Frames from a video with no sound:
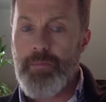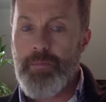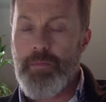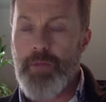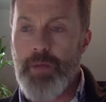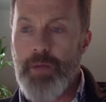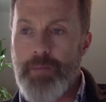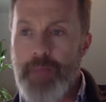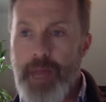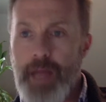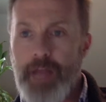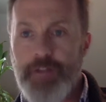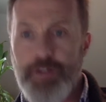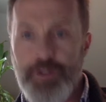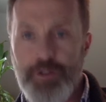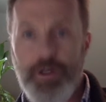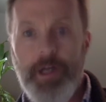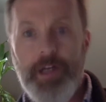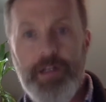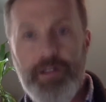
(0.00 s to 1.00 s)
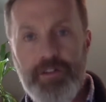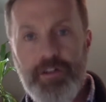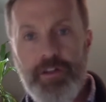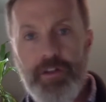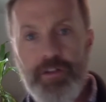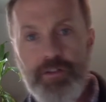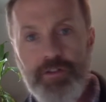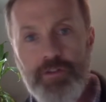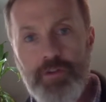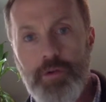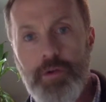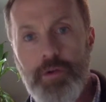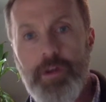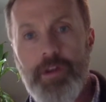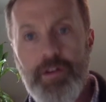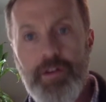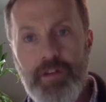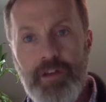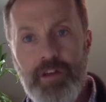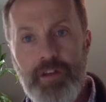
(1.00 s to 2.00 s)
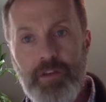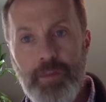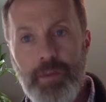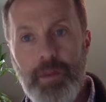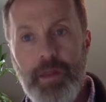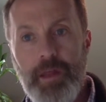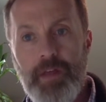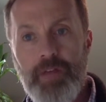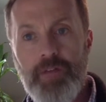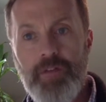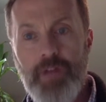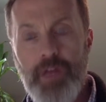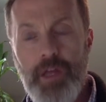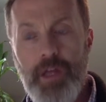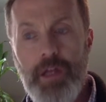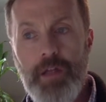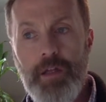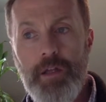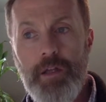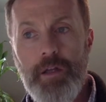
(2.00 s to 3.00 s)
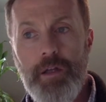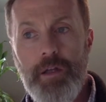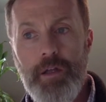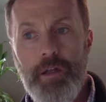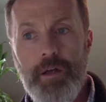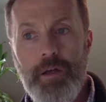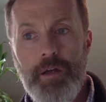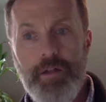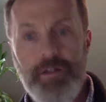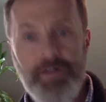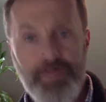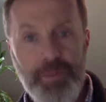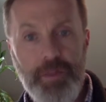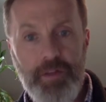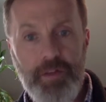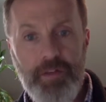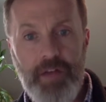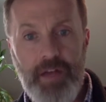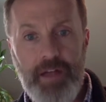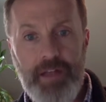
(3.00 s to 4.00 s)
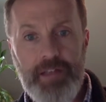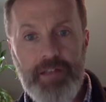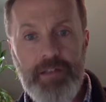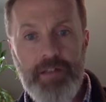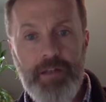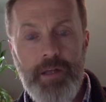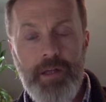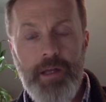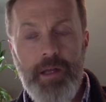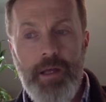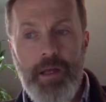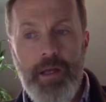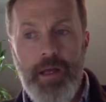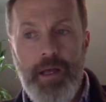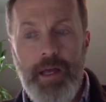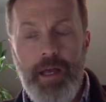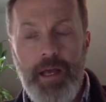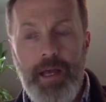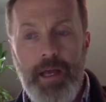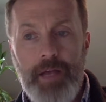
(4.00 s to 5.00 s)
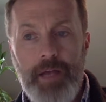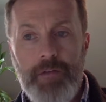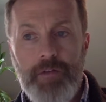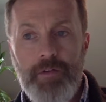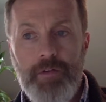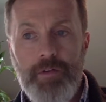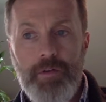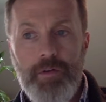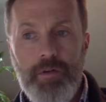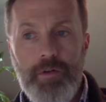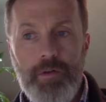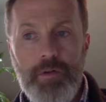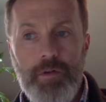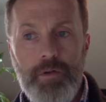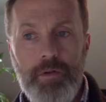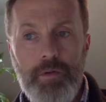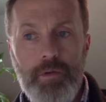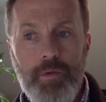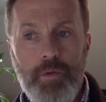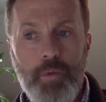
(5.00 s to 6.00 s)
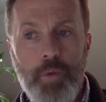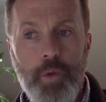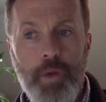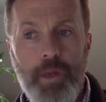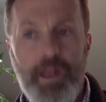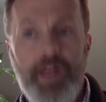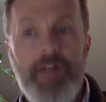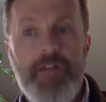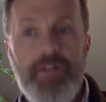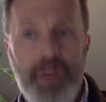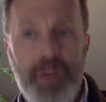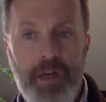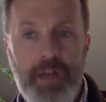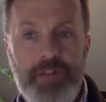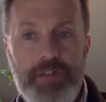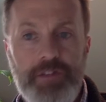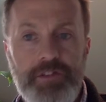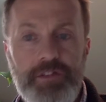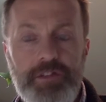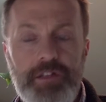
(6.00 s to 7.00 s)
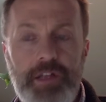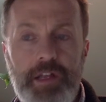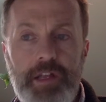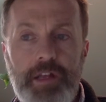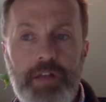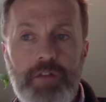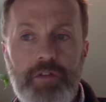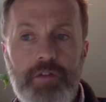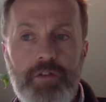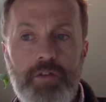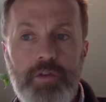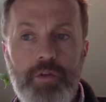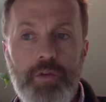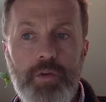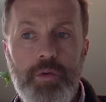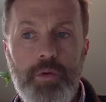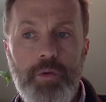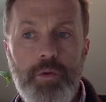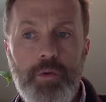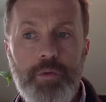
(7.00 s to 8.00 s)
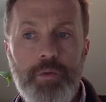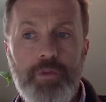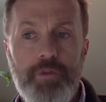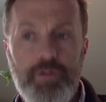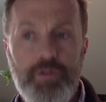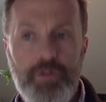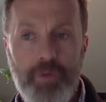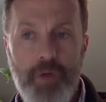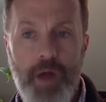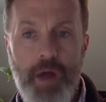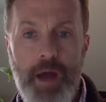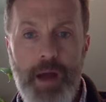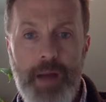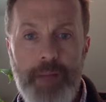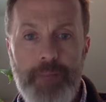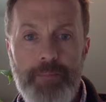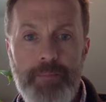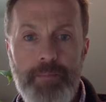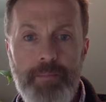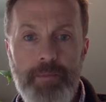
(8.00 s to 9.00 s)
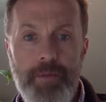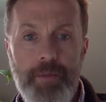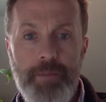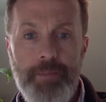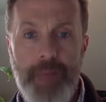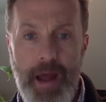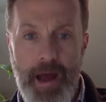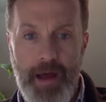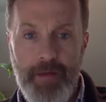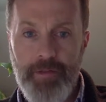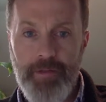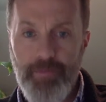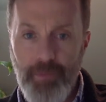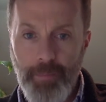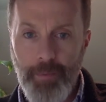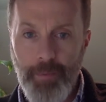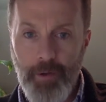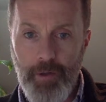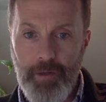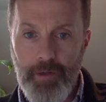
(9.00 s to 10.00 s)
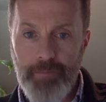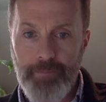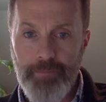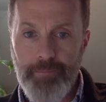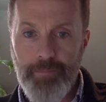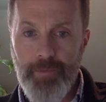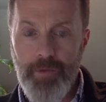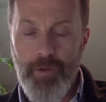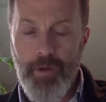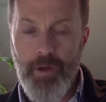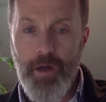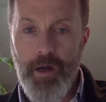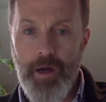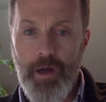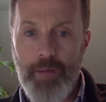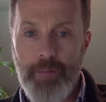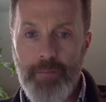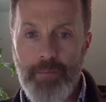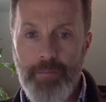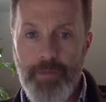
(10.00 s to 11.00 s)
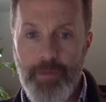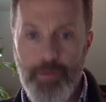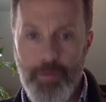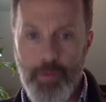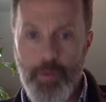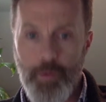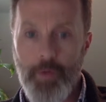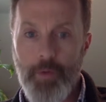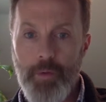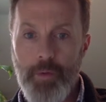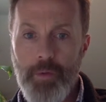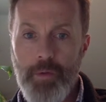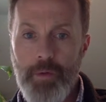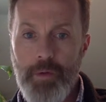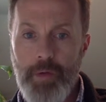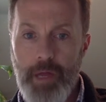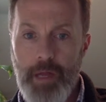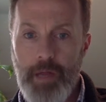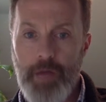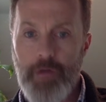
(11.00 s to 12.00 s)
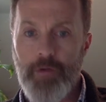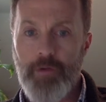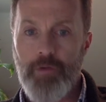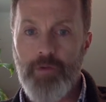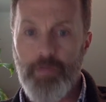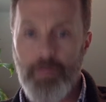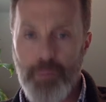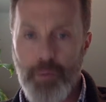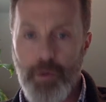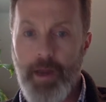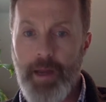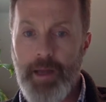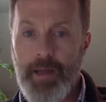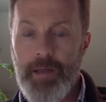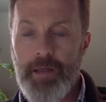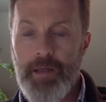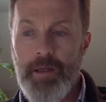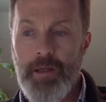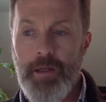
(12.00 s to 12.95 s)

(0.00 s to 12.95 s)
Imagine trying to tell a story that takes place in a split second. And what he does is to describe the path of the bullet through Anders' brain.